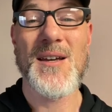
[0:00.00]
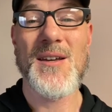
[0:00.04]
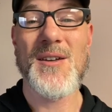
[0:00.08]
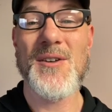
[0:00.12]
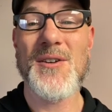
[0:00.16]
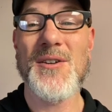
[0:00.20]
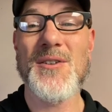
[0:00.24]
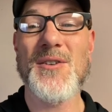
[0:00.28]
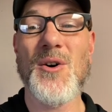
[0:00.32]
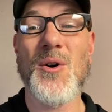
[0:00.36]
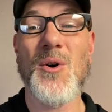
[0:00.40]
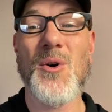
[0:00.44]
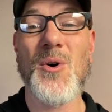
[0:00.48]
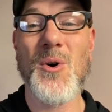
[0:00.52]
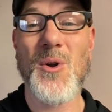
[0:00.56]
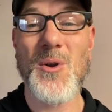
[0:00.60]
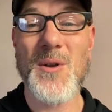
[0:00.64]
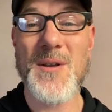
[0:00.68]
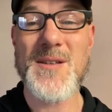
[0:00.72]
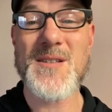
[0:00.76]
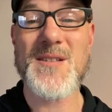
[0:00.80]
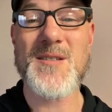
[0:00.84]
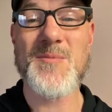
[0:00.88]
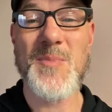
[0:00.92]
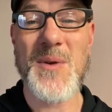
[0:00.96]
You need the
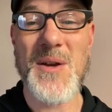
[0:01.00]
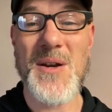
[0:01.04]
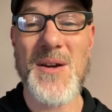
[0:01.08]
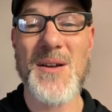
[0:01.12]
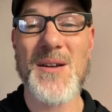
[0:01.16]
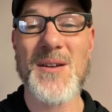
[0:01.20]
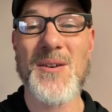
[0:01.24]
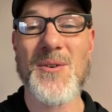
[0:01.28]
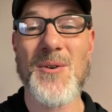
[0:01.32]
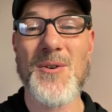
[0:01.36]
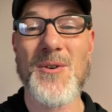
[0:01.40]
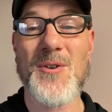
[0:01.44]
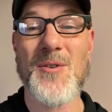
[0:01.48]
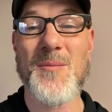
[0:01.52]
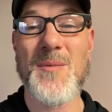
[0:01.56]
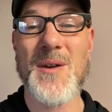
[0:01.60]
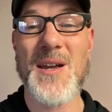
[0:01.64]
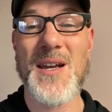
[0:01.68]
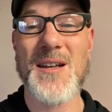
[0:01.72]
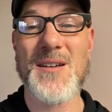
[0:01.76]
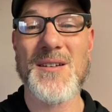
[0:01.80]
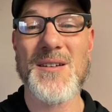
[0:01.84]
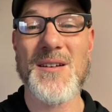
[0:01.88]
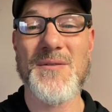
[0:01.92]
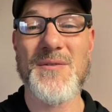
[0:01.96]
Holy Spirit in order to
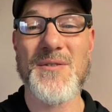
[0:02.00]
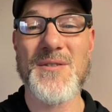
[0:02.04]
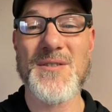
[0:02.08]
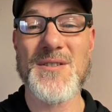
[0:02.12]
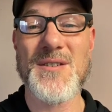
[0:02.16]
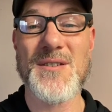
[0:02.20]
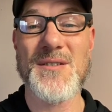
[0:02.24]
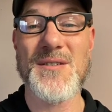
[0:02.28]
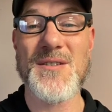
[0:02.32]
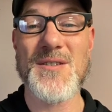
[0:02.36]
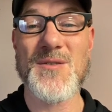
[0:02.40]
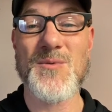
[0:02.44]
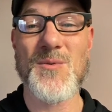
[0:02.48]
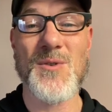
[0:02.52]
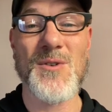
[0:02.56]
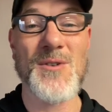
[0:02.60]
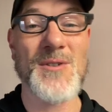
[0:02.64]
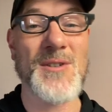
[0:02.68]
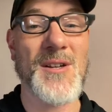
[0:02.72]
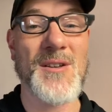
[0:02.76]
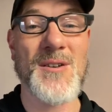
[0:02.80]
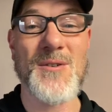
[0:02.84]
make a difference in this world.